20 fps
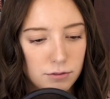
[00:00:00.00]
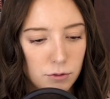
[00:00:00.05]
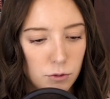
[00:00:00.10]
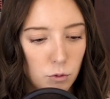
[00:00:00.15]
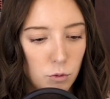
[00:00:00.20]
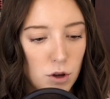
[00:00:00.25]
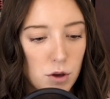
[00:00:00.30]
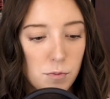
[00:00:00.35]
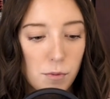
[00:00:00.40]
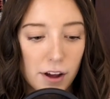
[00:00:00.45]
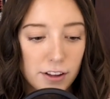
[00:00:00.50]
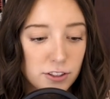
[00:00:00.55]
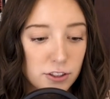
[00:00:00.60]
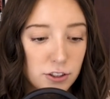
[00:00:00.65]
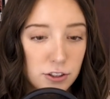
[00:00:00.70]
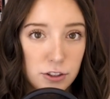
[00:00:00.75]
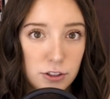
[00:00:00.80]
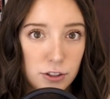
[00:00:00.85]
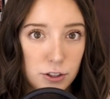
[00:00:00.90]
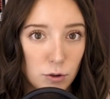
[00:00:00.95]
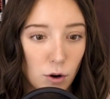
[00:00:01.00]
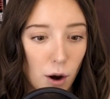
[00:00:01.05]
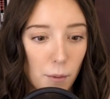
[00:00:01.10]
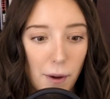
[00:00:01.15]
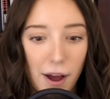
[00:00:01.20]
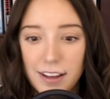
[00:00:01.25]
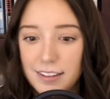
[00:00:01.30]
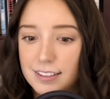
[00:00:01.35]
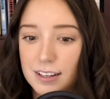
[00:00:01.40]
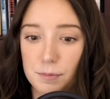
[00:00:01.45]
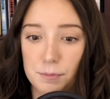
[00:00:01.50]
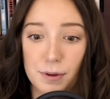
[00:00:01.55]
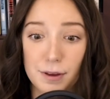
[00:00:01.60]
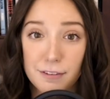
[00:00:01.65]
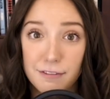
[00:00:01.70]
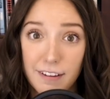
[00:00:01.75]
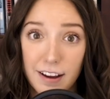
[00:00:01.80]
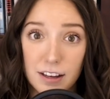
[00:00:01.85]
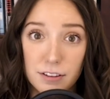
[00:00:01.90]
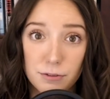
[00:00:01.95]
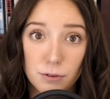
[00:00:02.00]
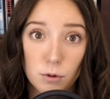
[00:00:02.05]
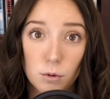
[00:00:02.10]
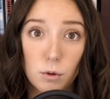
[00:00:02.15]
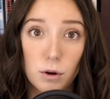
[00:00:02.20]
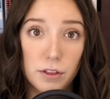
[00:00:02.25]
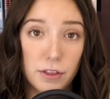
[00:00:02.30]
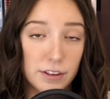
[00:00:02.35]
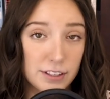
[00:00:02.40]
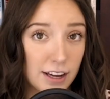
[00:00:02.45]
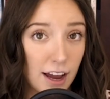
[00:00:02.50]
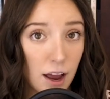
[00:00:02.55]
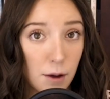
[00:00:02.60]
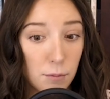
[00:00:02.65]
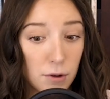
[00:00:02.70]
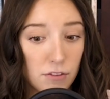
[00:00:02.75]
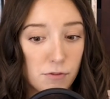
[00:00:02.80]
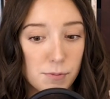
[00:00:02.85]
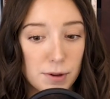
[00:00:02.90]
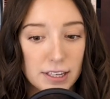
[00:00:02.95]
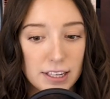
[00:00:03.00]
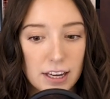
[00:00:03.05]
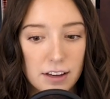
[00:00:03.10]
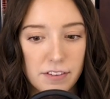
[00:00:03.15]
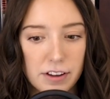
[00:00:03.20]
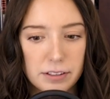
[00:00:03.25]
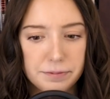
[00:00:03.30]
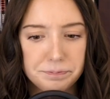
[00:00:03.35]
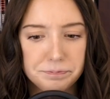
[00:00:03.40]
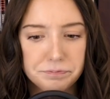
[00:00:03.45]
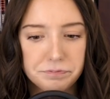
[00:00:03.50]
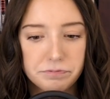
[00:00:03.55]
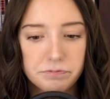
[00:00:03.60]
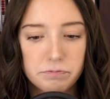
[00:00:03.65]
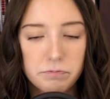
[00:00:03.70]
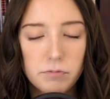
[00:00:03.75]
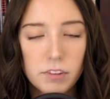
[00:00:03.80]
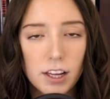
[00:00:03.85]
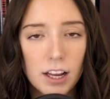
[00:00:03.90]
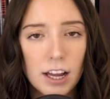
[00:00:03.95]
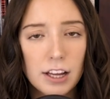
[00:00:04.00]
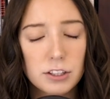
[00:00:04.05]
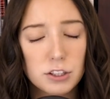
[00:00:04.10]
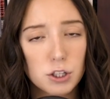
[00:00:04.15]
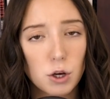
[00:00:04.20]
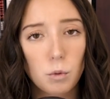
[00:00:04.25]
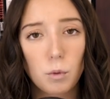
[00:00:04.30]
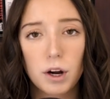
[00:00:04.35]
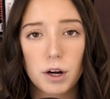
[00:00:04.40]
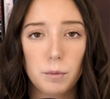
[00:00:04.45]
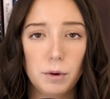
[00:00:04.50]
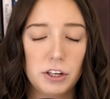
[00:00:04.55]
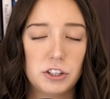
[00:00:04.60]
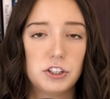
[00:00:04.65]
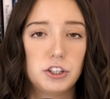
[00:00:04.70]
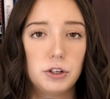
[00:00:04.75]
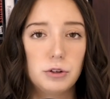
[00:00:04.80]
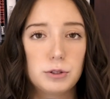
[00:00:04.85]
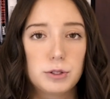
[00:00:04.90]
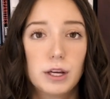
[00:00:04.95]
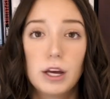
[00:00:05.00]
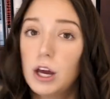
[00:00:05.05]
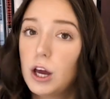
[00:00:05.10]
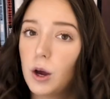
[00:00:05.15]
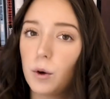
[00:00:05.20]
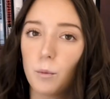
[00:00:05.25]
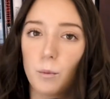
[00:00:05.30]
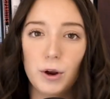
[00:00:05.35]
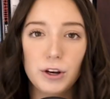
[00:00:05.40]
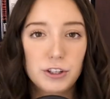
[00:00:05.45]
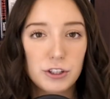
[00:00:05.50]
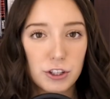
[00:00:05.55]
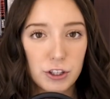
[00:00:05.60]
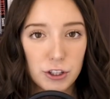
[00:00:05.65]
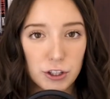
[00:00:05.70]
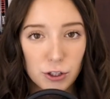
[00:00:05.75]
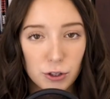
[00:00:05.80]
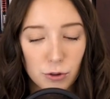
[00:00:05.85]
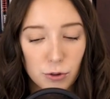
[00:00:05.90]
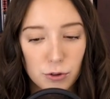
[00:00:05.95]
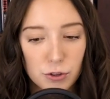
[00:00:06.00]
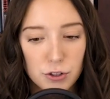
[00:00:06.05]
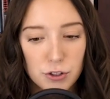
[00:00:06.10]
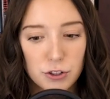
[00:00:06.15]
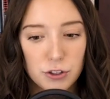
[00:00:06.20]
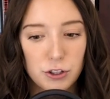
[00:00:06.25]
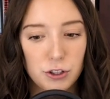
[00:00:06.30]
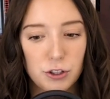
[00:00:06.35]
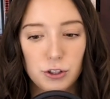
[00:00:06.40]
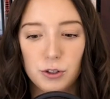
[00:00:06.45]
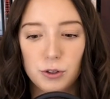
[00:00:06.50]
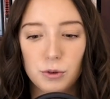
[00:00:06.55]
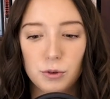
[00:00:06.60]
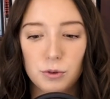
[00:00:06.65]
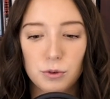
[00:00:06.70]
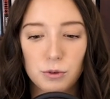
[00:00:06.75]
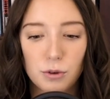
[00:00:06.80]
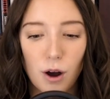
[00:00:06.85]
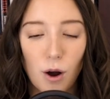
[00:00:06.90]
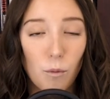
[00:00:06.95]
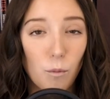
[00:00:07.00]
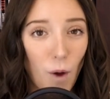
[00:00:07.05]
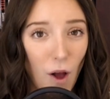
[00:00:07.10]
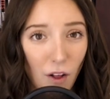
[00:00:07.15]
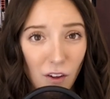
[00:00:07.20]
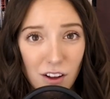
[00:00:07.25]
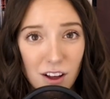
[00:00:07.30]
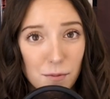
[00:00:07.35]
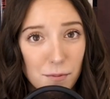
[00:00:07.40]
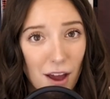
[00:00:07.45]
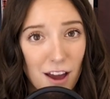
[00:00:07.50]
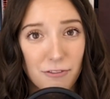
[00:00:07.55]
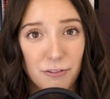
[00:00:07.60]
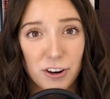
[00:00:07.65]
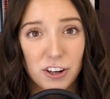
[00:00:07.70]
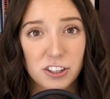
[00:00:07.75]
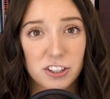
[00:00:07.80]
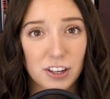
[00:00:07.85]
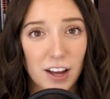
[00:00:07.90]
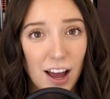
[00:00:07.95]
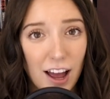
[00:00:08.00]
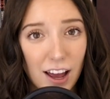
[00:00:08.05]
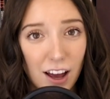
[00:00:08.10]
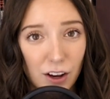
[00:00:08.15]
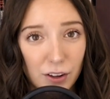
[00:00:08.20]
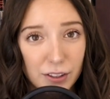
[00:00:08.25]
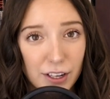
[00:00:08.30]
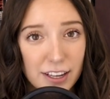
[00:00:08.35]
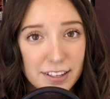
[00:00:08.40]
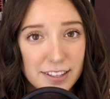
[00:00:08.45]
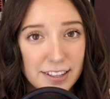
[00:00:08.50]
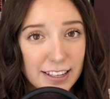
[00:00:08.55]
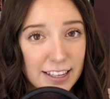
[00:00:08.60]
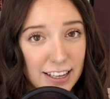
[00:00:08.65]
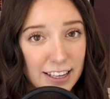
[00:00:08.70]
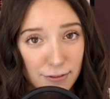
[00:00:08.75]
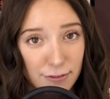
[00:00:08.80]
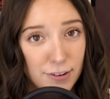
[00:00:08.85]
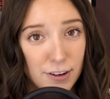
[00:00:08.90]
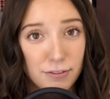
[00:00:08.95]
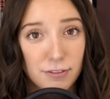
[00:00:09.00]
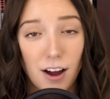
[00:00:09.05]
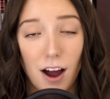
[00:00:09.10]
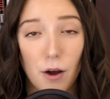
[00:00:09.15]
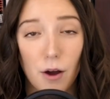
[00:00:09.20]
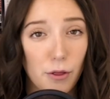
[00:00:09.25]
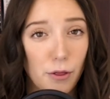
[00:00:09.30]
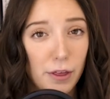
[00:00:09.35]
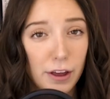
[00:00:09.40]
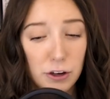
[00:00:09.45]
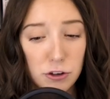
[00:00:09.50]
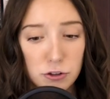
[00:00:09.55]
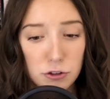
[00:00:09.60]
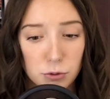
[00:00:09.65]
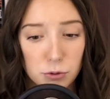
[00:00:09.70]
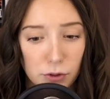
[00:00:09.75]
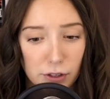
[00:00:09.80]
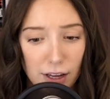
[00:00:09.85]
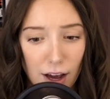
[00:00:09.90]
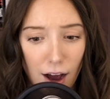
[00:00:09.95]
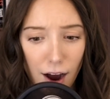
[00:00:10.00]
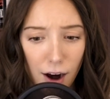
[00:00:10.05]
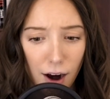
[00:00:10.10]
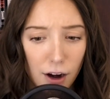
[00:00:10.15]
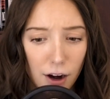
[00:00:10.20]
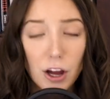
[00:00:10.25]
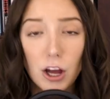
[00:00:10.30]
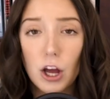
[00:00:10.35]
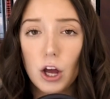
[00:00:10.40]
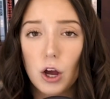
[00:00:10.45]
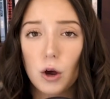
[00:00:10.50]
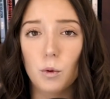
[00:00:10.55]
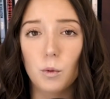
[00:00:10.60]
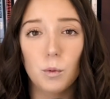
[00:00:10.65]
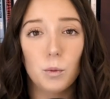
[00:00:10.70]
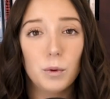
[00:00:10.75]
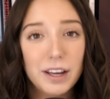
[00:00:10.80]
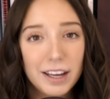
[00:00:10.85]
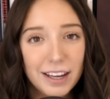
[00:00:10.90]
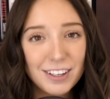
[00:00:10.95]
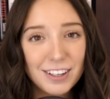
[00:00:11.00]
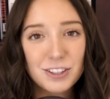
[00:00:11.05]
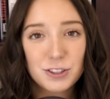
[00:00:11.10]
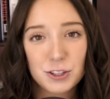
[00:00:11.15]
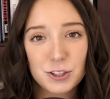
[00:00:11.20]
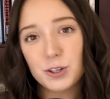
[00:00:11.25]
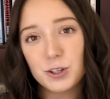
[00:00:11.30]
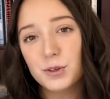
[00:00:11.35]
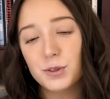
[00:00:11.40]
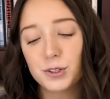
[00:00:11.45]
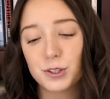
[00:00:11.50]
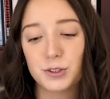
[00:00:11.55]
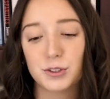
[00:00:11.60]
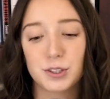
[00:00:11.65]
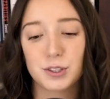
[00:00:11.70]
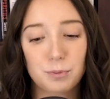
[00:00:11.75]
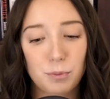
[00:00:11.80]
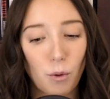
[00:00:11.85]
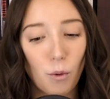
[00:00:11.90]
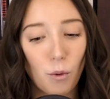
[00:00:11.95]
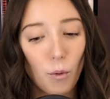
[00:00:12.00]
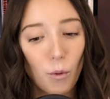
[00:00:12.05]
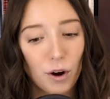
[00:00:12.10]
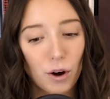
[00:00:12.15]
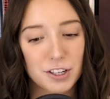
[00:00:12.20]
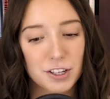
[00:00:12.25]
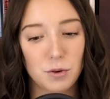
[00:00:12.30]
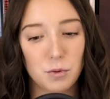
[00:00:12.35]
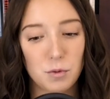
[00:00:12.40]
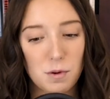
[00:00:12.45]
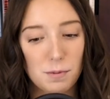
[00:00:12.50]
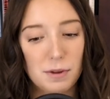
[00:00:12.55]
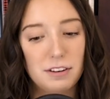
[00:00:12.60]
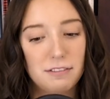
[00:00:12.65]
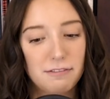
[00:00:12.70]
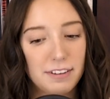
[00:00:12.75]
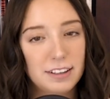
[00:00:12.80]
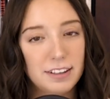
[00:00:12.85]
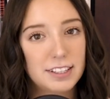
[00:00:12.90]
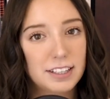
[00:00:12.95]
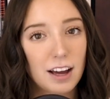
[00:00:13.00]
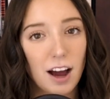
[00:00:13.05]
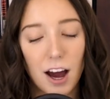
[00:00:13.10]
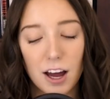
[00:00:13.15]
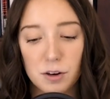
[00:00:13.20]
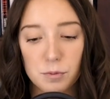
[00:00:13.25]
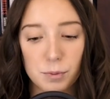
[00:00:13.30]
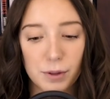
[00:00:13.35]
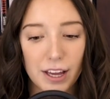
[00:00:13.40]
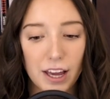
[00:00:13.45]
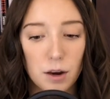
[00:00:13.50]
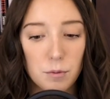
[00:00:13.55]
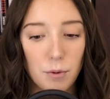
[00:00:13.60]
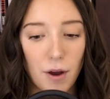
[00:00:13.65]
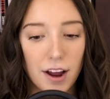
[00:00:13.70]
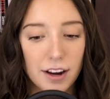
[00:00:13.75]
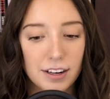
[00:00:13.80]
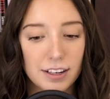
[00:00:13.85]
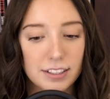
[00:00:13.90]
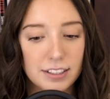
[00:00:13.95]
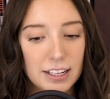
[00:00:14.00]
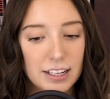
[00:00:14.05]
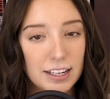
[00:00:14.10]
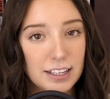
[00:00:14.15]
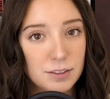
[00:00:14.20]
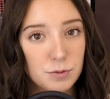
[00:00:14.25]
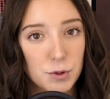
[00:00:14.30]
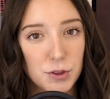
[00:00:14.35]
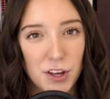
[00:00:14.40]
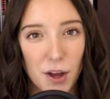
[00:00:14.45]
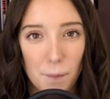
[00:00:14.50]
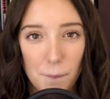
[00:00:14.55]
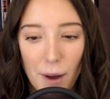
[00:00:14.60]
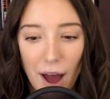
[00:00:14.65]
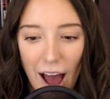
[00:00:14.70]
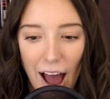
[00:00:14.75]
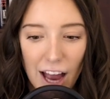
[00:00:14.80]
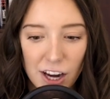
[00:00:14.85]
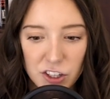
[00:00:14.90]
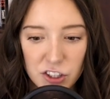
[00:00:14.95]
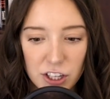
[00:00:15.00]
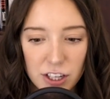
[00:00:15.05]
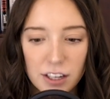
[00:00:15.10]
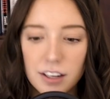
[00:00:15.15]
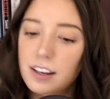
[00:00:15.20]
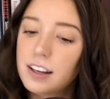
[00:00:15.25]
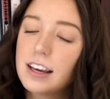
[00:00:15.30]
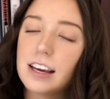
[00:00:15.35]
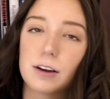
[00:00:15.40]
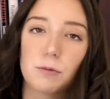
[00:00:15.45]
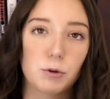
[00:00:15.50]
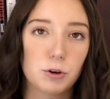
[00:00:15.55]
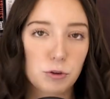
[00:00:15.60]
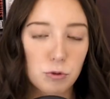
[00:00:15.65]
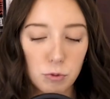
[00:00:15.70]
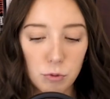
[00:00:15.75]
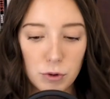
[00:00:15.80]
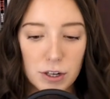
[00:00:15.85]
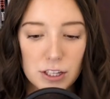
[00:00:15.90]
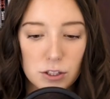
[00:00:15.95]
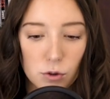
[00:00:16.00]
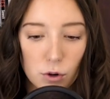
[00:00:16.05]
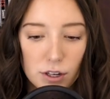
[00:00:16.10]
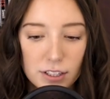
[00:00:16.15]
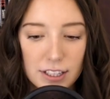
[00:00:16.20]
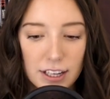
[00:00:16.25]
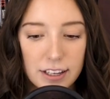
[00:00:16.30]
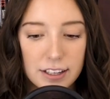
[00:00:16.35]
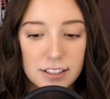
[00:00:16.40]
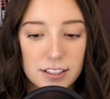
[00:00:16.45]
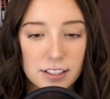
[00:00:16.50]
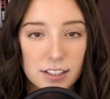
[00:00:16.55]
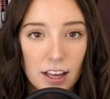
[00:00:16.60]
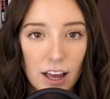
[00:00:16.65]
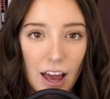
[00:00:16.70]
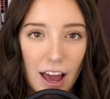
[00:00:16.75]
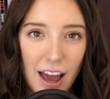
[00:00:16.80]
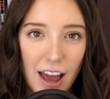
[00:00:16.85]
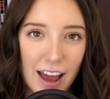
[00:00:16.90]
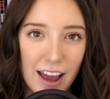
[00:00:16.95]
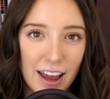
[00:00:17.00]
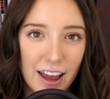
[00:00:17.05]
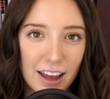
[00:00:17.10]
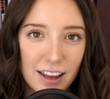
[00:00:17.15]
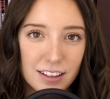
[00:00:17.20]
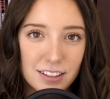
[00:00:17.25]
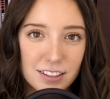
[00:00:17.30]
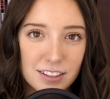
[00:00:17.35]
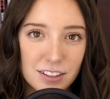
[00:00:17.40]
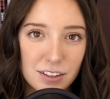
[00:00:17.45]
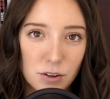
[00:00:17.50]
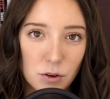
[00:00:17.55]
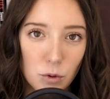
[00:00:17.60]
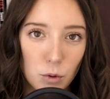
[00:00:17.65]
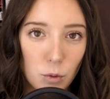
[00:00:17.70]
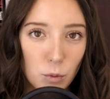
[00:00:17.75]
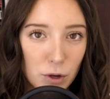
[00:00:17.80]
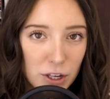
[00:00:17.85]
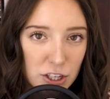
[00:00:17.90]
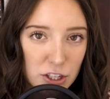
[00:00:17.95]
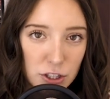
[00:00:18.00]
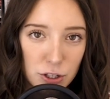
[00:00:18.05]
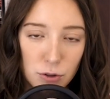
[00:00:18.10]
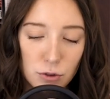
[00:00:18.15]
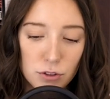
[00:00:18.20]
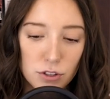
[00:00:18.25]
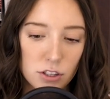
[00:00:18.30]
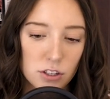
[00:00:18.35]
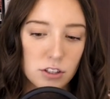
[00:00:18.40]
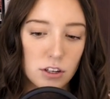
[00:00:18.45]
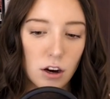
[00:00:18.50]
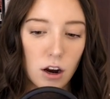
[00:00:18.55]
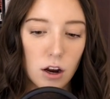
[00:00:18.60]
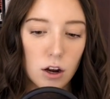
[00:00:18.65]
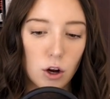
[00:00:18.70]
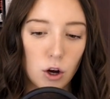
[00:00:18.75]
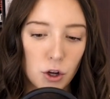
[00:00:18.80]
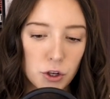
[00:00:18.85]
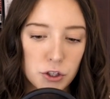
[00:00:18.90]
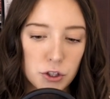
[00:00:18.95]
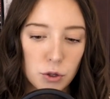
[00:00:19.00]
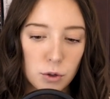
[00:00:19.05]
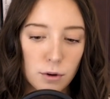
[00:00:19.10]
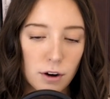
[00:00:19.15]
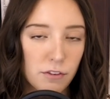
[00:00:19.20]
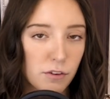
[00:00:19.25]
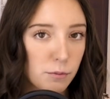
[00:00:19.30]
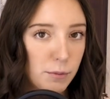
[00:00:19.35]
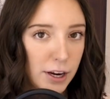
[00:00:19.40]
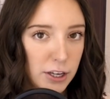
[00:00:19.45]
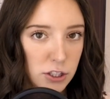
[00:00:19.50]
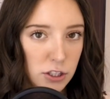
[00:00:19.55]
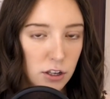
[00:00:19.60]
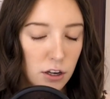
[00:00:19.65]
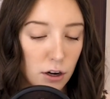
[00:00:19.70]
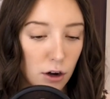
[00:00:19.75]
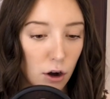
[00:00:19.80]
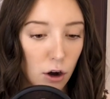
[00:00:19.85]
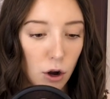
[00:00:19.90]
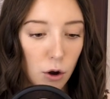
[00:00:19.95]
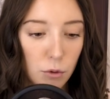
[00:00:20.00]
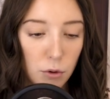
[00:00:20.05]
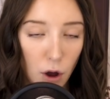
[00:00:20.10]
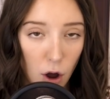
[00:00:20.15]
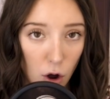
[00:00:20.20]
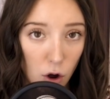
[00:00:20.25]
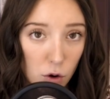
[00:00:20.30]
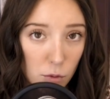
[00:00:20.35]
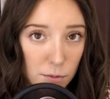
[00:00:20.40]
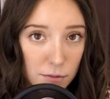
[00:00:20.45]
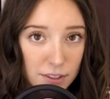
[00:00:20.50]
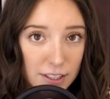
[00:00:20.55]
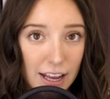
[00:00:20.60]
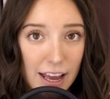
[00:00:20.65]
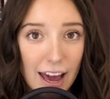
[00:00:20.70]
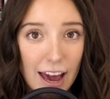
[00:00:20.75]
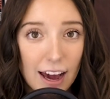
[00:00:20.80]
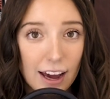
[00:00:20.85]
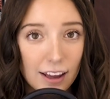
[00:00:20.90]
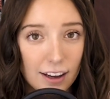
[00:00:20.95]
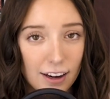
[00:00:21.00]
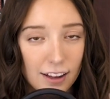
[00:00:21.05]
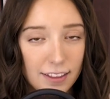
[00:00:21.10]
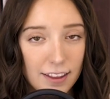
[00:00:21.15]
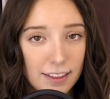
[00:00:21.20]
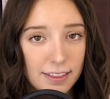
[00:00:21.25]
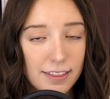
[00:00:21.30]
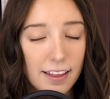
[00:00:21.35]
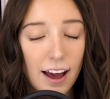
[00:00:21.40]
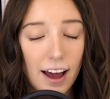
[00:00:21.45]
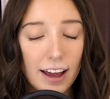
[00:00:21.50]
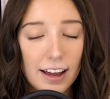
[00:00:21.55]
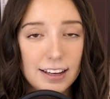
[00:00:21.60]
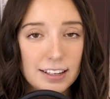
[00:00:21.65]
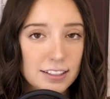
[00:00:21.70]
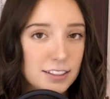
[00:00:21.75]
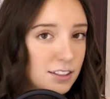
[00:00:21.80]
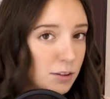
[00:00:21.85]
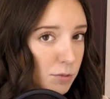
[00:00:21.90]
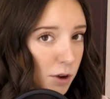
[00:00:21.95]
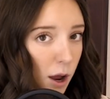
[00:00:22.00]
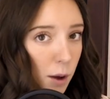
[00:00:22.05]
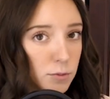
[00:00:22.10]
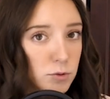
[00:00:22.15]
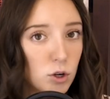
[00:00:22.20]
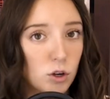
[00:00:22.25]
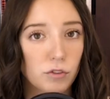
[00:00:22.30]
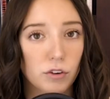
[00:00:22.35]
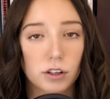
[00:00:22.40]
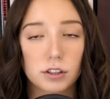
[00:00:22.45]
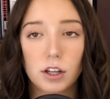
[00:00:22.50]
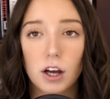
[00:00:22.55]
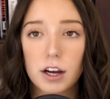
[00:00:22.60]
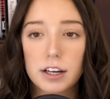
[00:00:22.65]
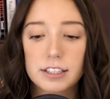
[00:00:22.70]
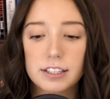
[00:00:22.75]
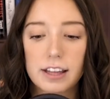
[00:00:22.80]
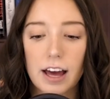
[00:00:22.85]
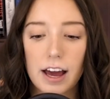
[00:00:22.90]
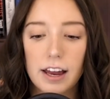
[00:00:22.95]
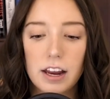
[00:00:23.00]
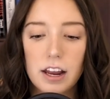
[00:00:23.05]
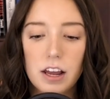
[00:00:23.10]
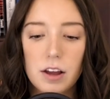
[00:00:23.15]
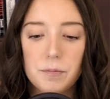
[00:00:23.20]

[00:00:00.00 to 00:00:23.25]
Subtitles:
we must do our best and be faithful with the time we've been given. And so what do we choose? We choose to welcome every child as the gift of God that they truly are. We choose to support women facing unplanned pregnancies with compassion, with resources, and we choose to start a cultural reformation in our own homes. And I think that is sometimes overlooked, that